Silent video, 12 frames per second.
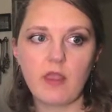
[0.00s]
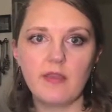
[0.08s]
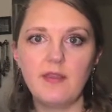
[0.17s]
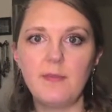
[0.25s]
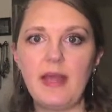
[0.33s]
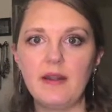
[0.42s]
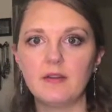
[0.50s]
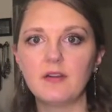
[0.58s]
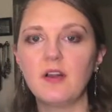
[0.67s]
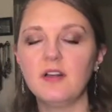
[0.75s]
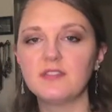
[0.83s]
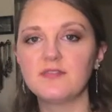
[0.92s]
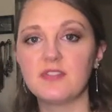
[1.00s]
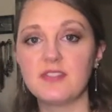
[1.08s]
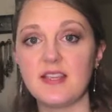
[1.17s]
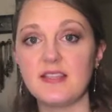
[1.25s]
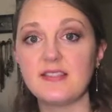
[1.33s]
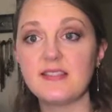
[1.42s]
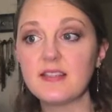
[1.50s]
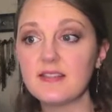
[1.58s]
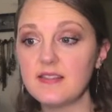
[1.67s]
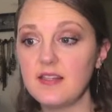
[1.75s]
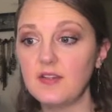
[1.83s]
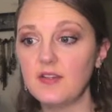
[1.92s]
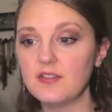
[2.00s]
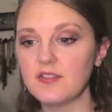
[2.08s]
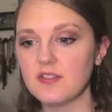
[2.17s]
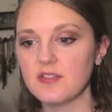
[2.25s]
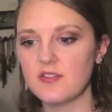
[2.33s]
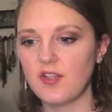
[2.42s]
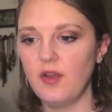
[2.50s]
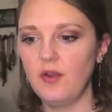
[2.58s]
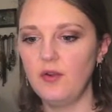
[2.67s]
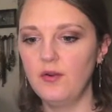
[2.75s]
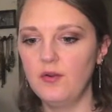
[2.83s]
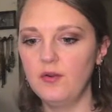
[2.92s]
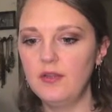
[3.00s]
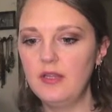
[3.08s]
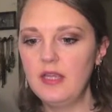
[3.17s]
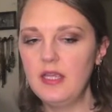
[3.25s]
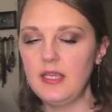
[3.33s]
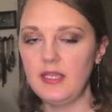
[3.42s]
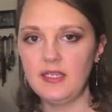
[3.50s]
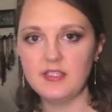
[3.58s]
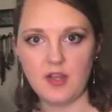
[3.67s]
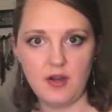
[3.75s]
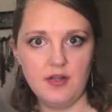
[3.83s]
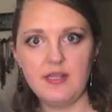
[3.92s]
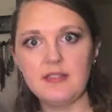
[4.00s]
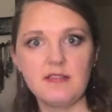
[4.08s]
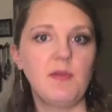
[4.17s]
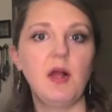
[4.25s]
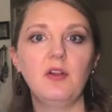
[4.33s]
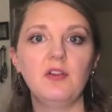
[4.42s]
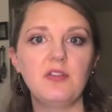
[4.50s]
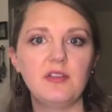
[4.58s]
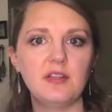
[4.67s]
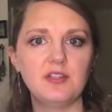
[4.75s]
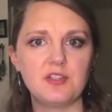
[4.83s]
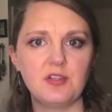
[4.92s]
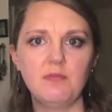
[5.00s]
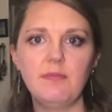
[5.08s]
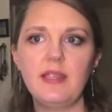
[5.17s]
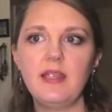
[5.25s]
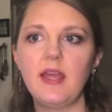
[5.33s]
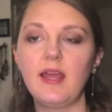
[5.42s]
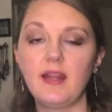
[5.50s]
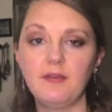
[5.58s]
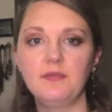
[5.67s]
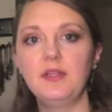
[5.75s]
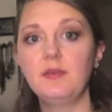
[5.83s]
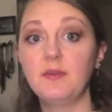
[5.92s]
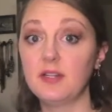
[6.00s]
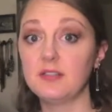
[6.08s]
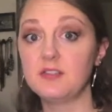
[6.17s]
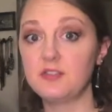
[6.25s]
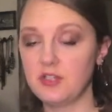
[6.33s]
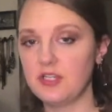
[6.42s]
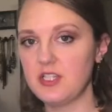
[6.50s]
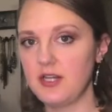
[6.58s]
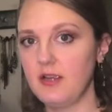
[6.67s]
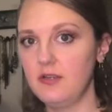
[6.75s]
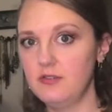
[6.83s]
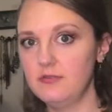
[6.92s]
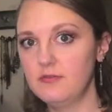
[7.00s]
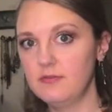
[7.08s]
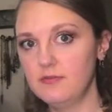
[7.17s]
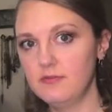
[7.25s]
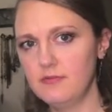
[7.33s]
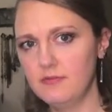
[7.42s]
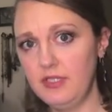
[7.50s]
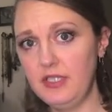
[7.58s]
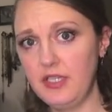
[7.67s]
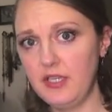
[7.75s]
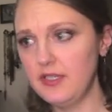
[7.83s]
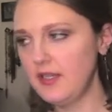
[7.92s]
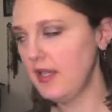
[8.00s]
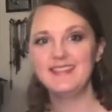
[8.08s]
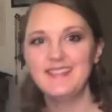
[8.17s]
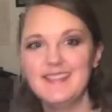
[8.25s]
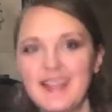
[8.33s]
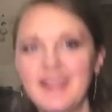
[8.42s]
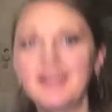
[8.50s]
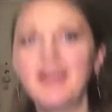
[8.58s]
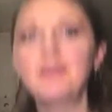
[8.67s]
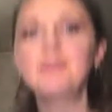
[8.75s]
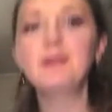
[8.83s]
the pattern calls for size 6 needles, so it's already smaller than it should be, and I really want to stretch it out really good. This is it. I'm